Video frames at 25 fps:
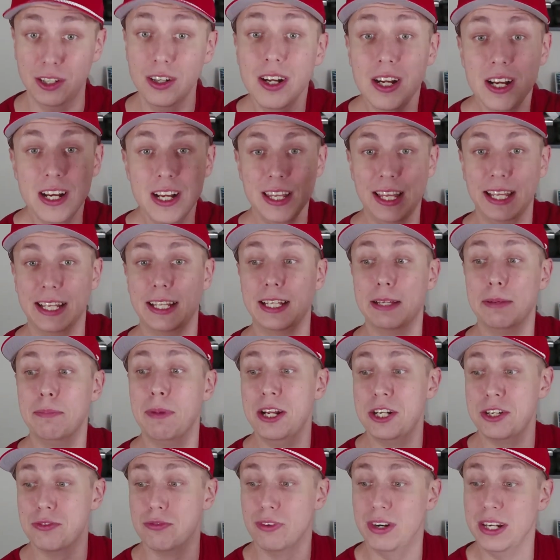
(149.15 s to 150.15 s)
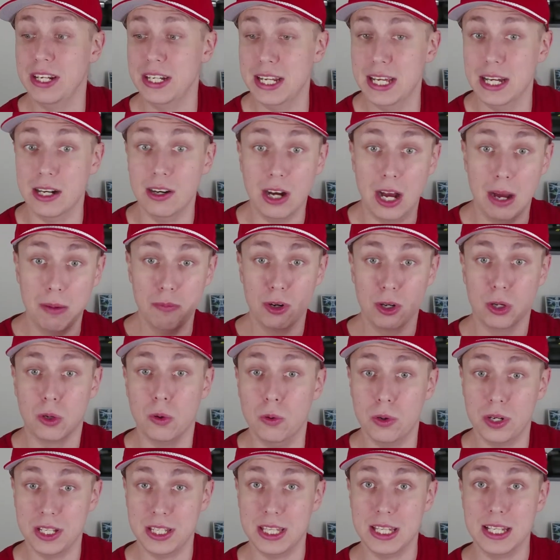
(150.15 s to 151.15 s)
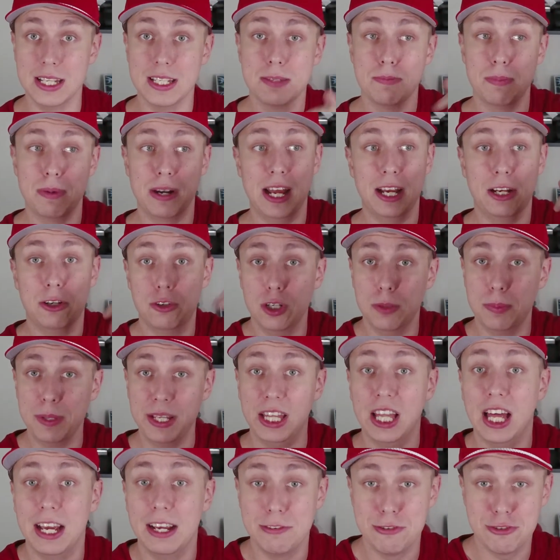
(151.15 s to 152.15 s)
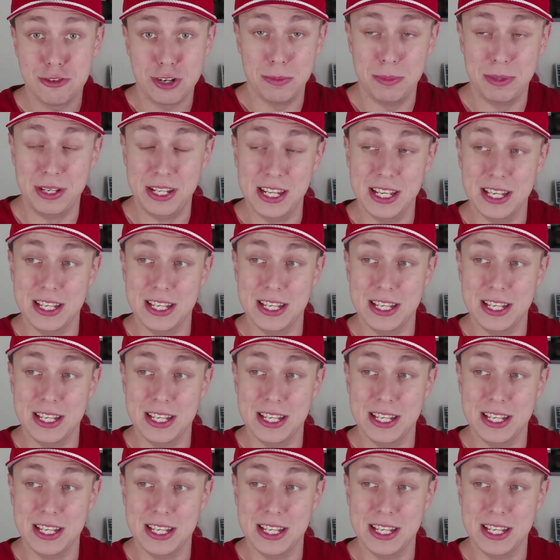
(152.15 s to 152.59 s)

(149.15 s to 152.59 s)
Like, imagine right now, I'm recording this, but I could be live streaming this,